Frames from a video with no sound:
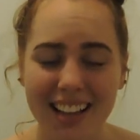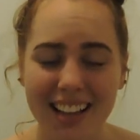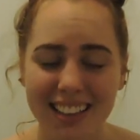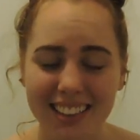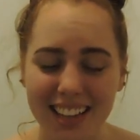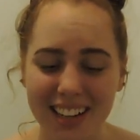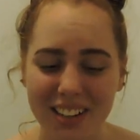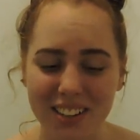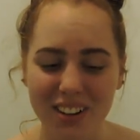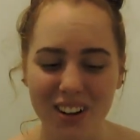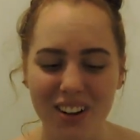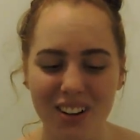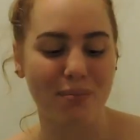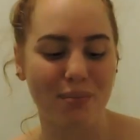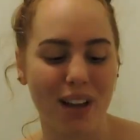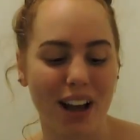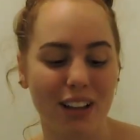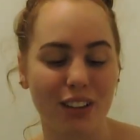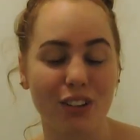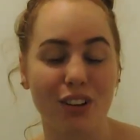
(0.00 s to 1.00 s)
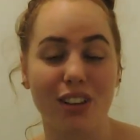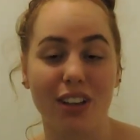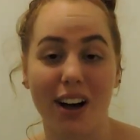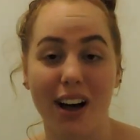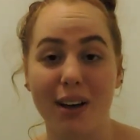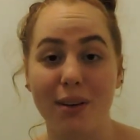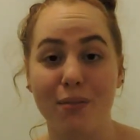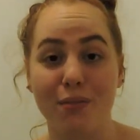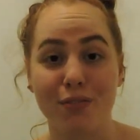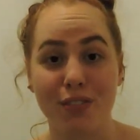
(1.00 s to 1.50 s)
Thank God. I know that
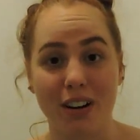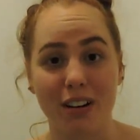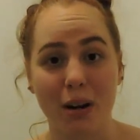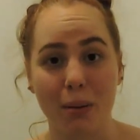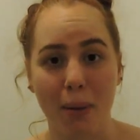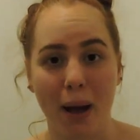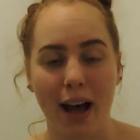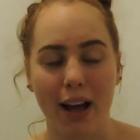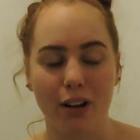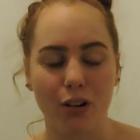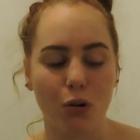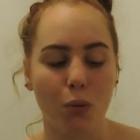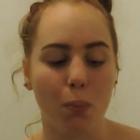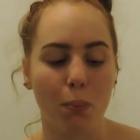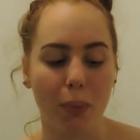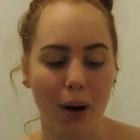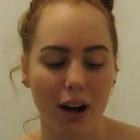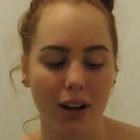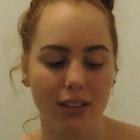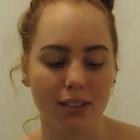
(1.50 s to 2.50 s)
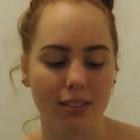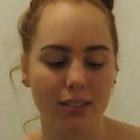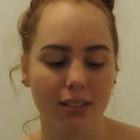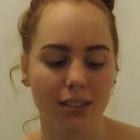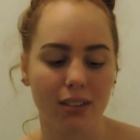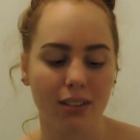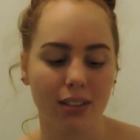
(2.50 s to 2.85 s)
I am very pale, but